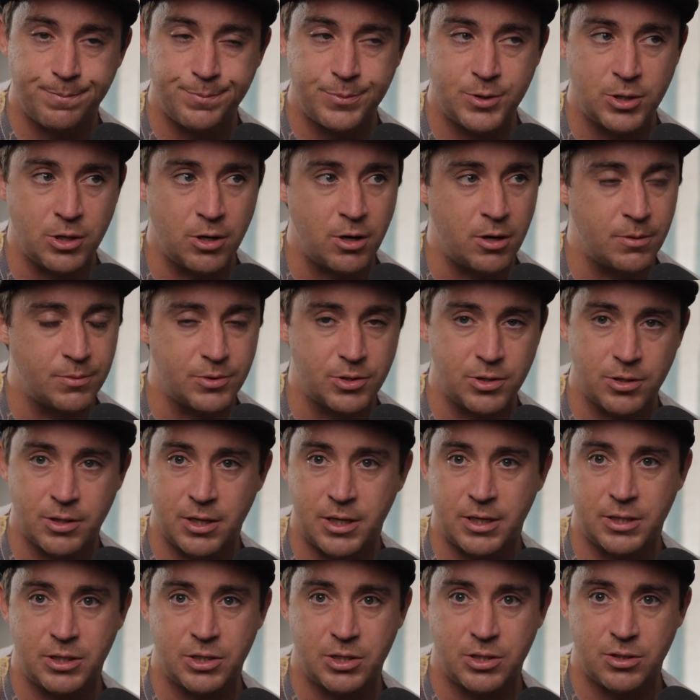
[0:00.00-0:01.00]
So I'm sure
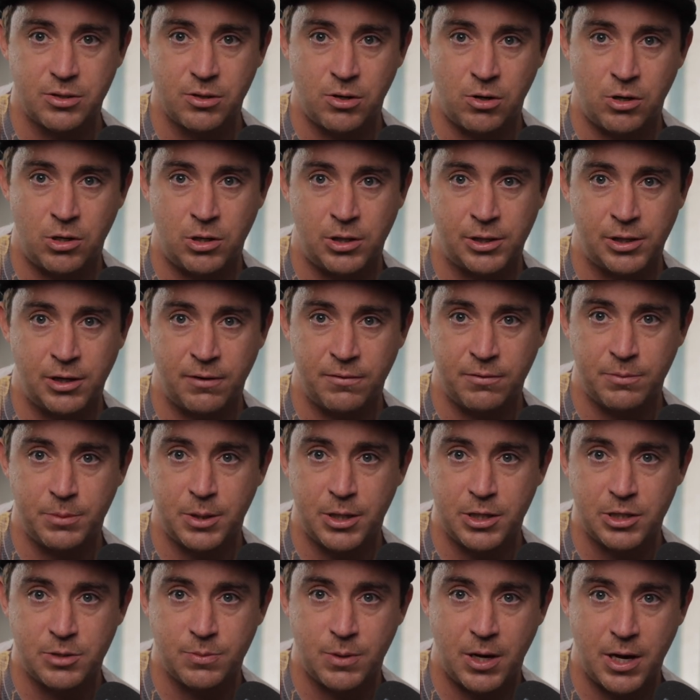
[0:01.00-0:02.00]
that's all on
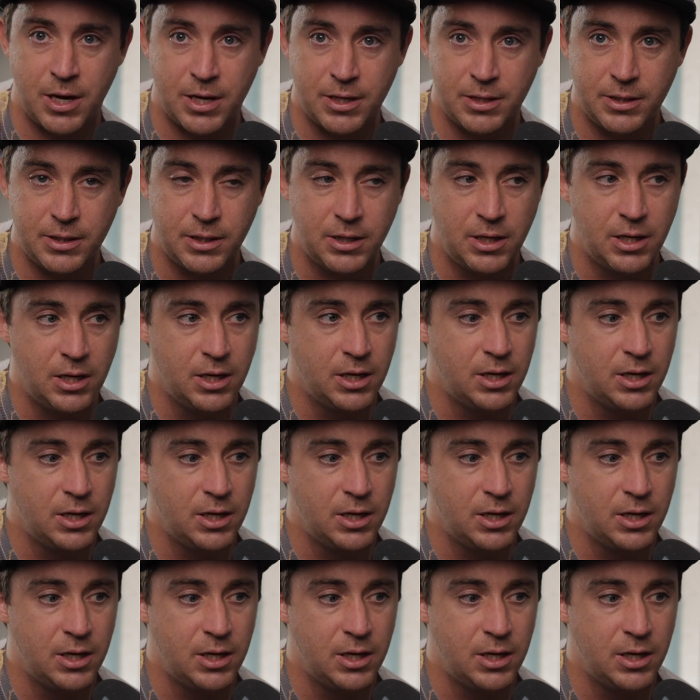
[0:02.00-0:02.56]
everybody's mind.